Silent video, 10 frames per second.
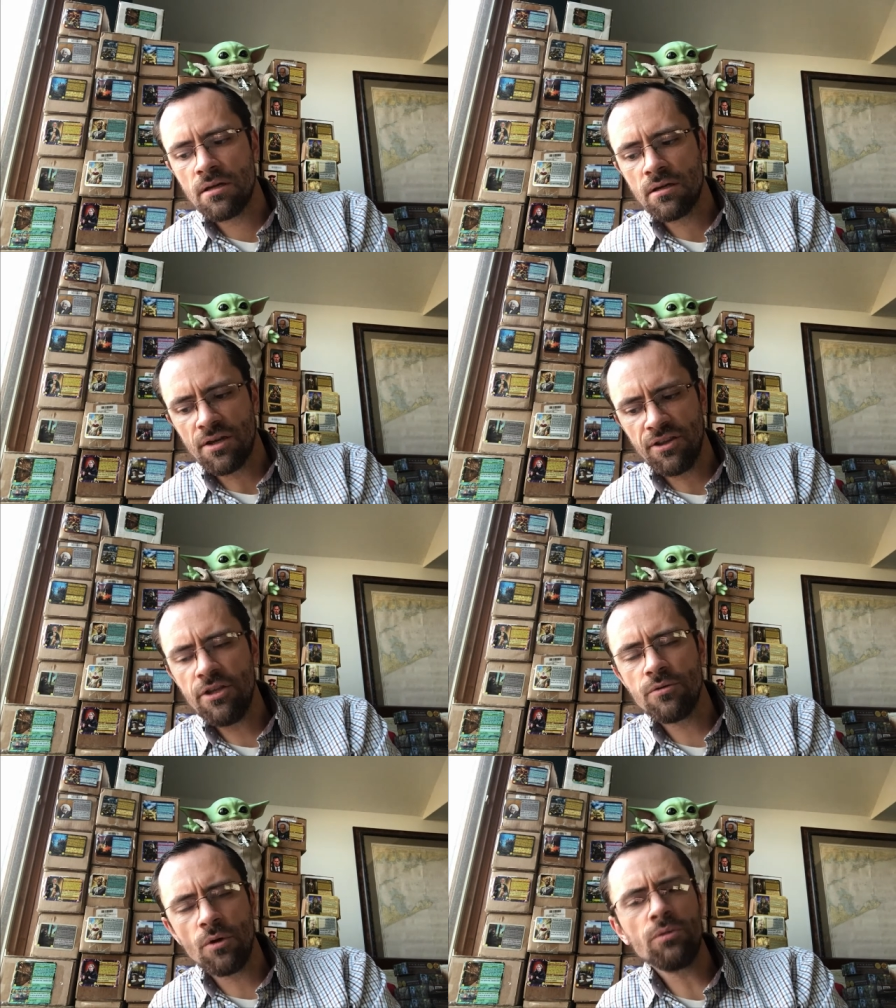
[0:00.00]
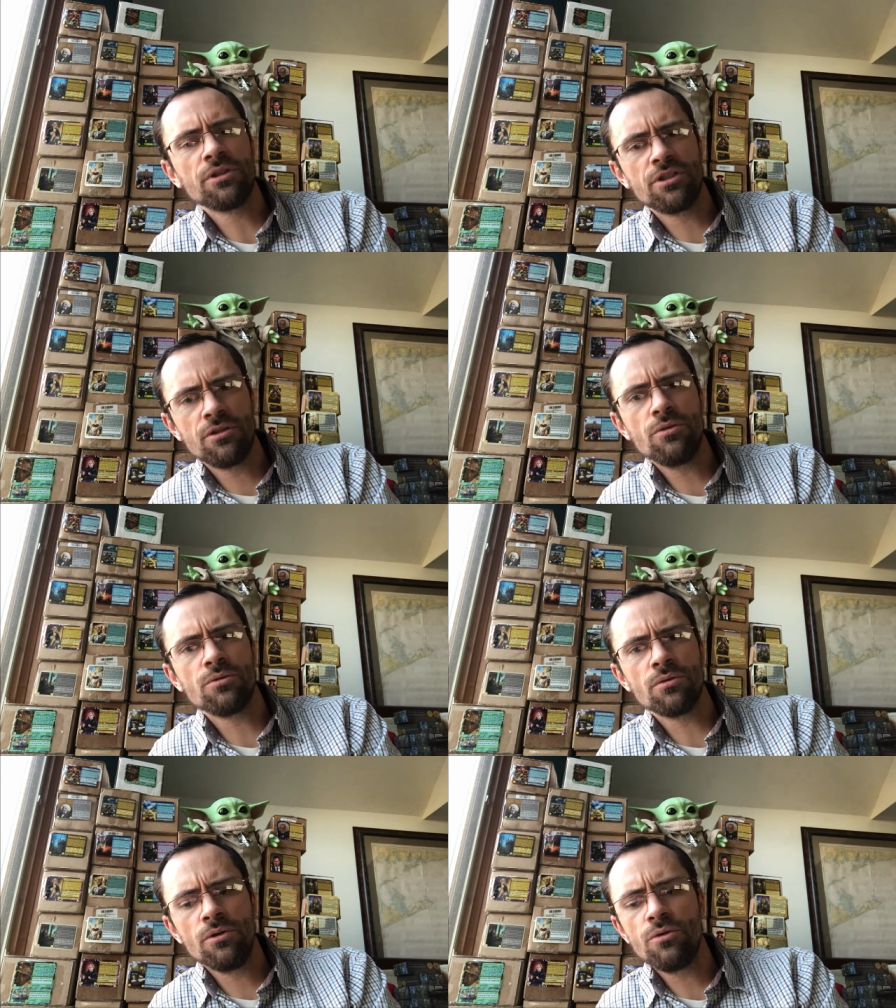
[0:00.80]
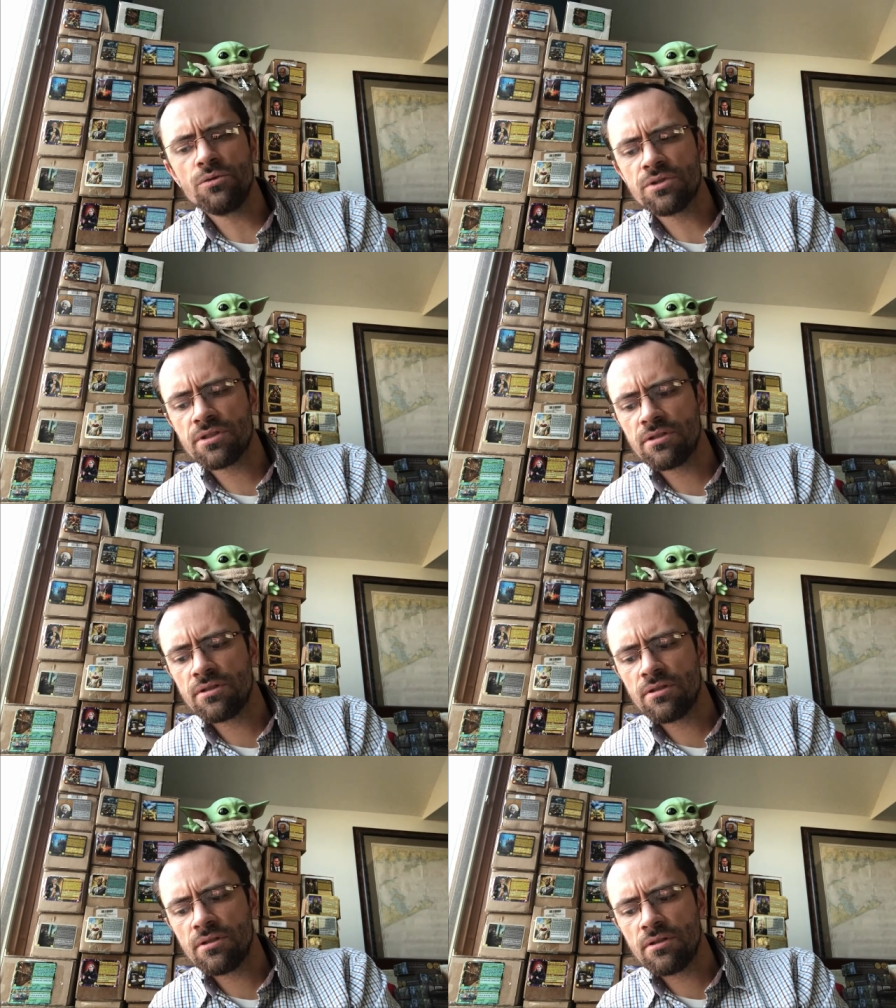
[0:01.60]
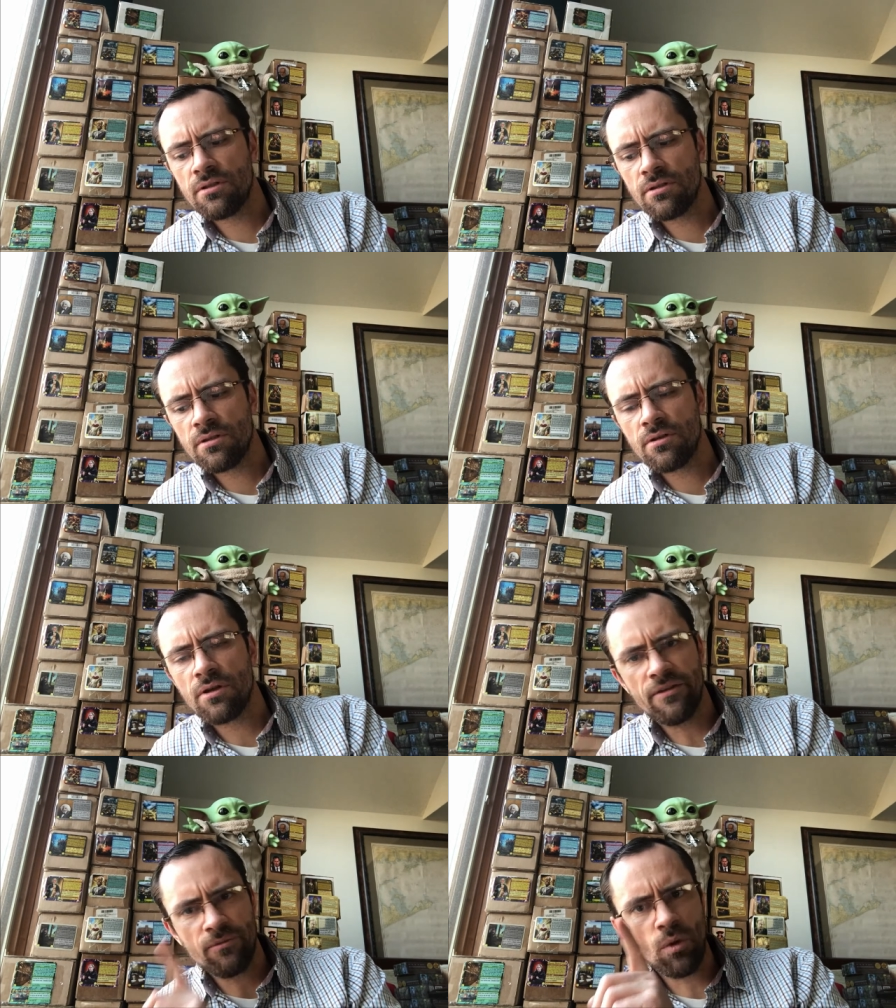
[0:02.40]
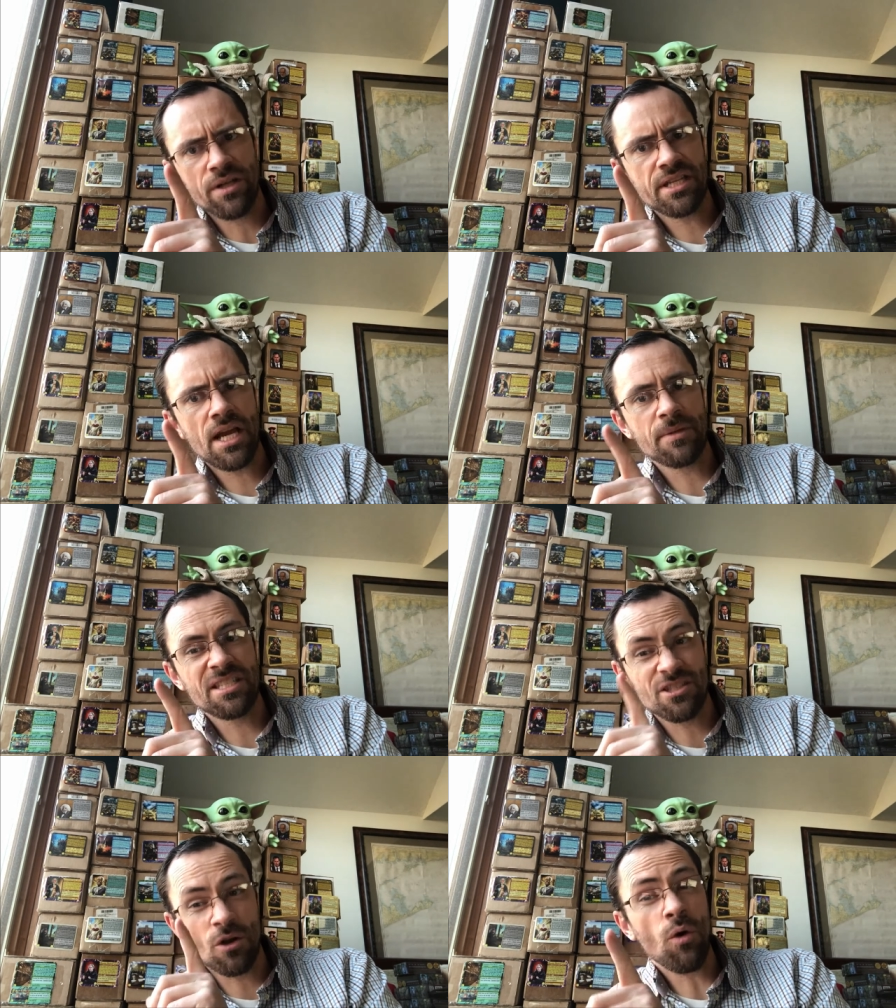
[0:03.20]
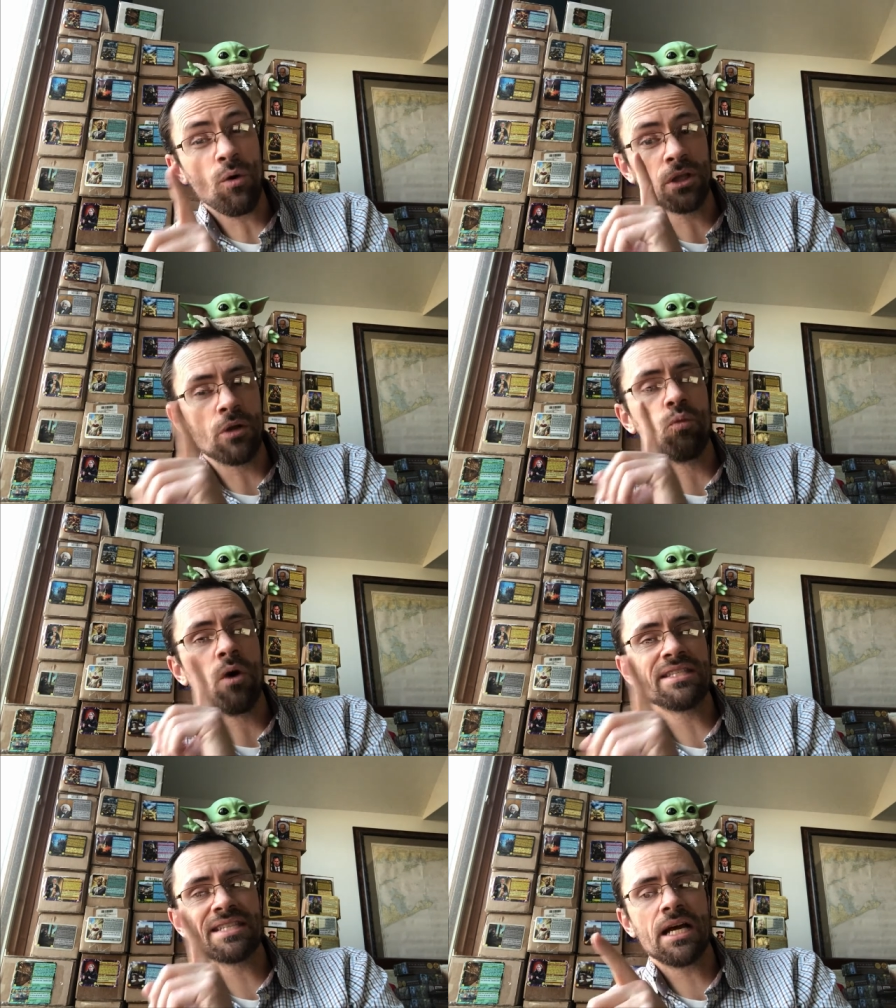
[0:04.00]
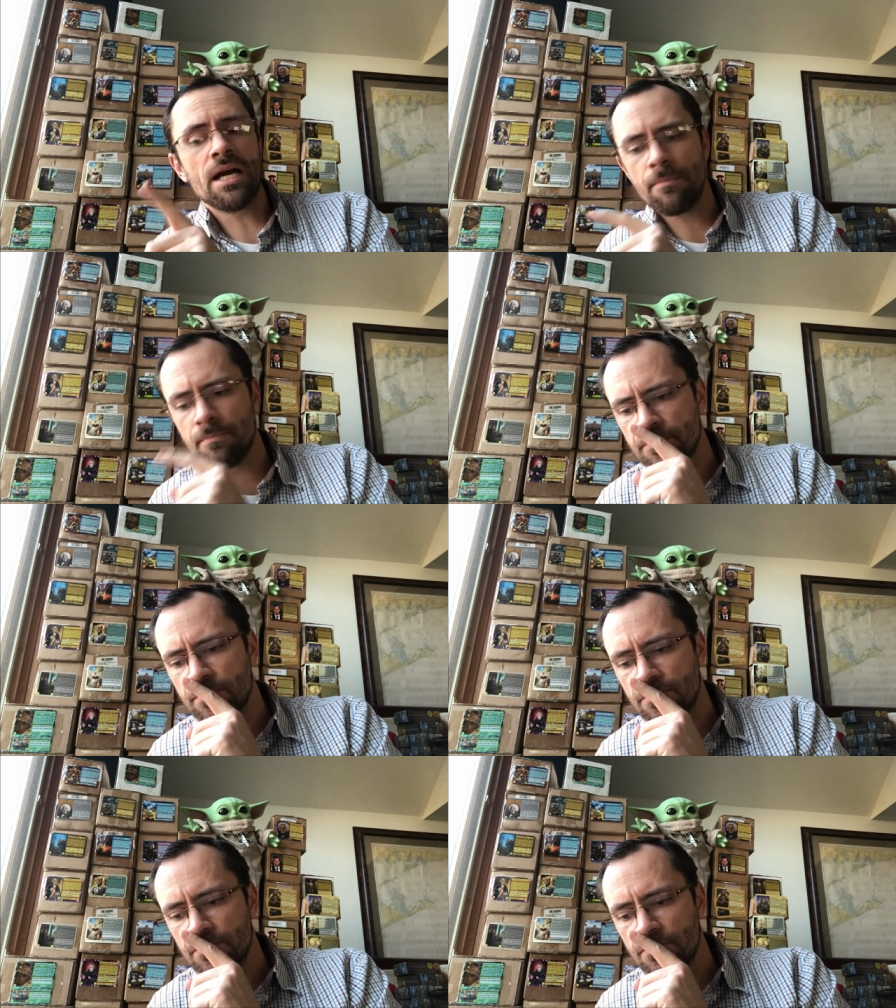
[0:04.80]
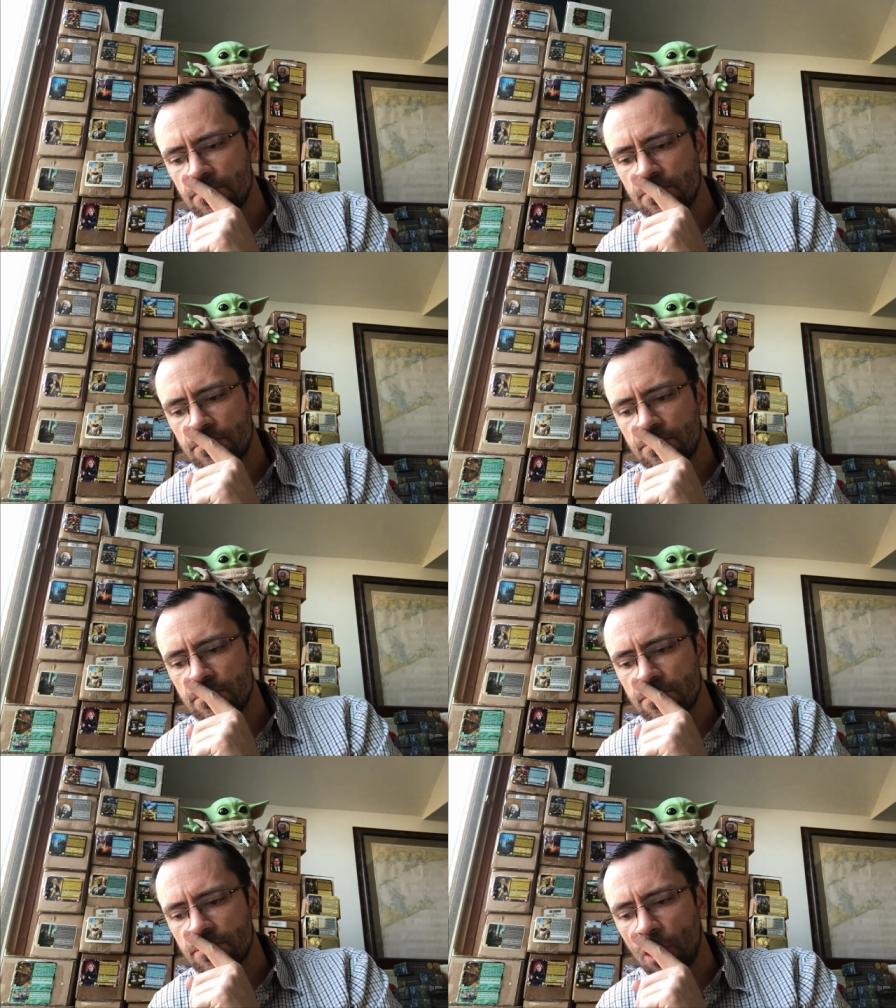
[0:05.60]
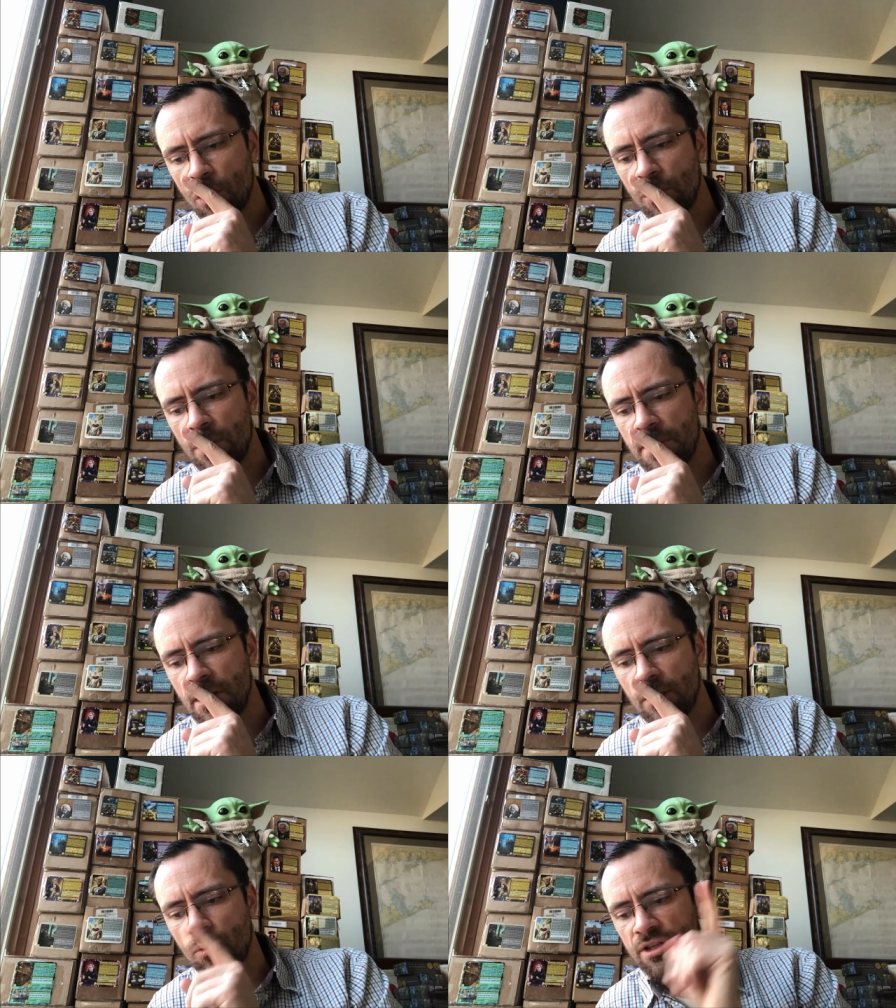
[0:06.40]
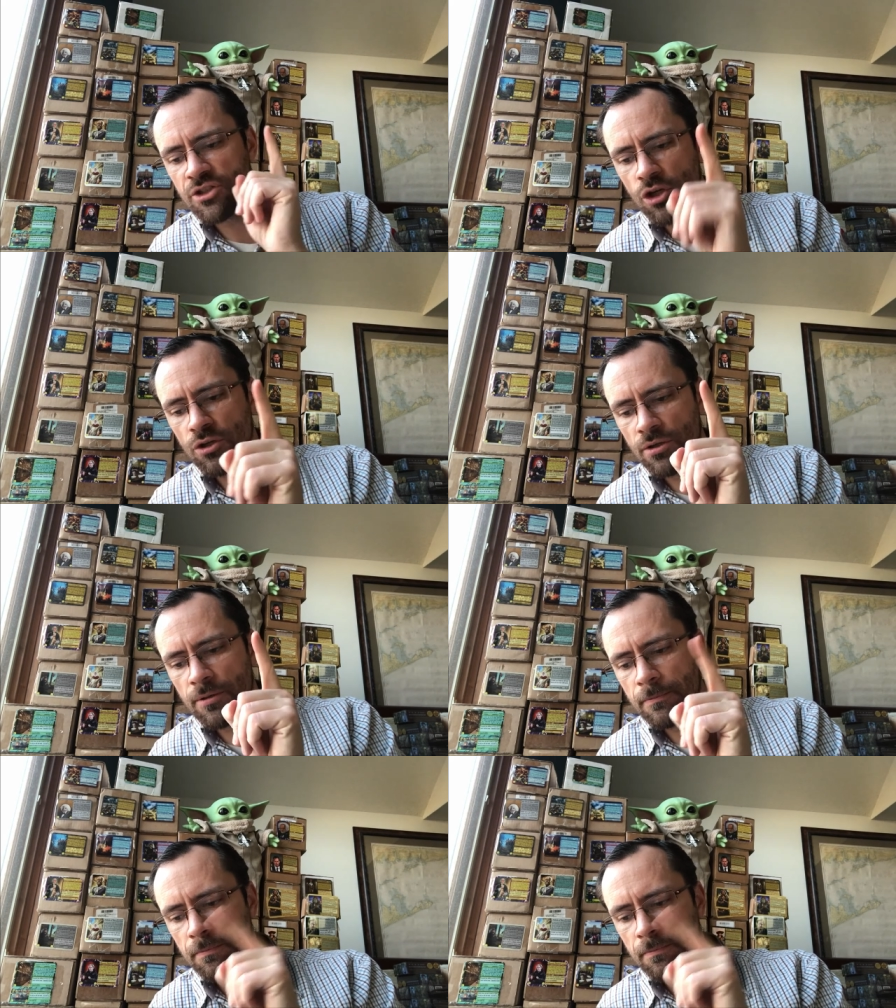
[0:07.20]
I think you only you lose at one time because it's a hold in one time. Or would it be like one turn?